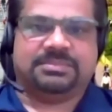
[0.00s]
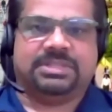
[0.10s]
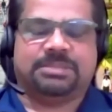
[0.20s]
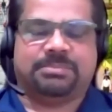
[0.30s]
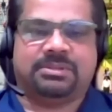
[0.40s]

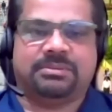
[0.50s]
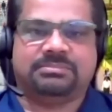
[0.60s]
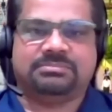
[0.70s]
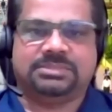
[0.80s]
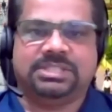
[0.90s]
multiple
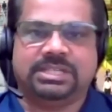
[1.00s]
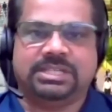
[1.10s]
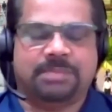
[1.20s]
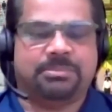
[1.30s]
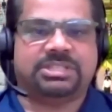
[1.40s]
to
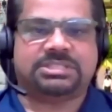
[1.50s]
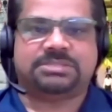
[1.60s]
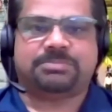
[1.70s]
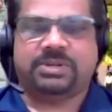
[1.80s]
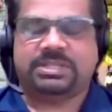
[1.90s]
get
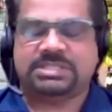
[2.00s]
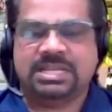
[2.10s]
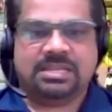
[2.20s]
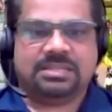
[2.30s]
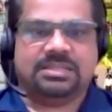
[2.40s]
temperature points.
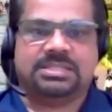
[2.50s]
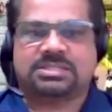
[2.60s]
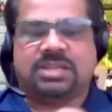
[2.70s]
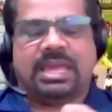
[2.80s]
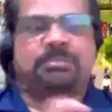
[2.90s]

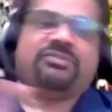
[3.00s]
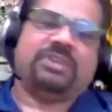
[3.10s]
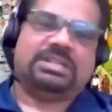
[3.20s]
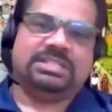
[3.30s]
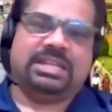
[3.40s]
This
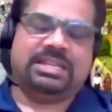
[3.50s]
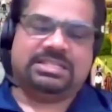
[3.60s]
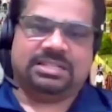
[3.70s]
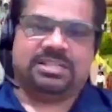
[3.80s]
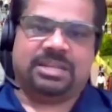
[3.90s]
amplifies DNA
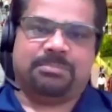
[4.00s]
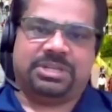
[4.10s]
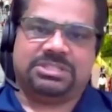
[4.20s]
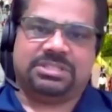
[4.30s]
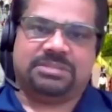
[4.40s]
single
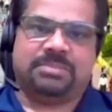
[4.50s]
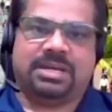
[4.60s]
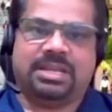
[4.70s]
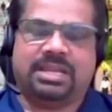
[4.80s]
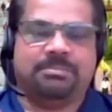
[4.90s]
temperature
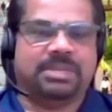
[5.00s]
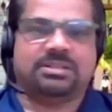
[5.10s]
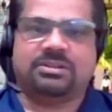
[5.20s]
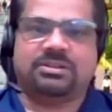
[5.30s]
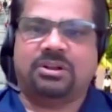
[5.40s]
by a
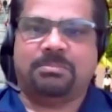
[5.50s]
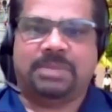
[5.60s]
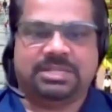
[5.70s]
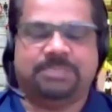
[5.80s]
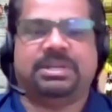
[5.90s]
method called
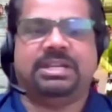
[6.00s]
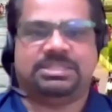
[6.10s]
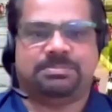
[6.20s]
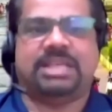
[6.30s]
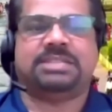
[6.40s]
multiple
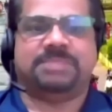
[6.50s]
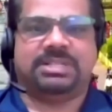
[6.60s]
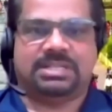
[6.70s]
displacement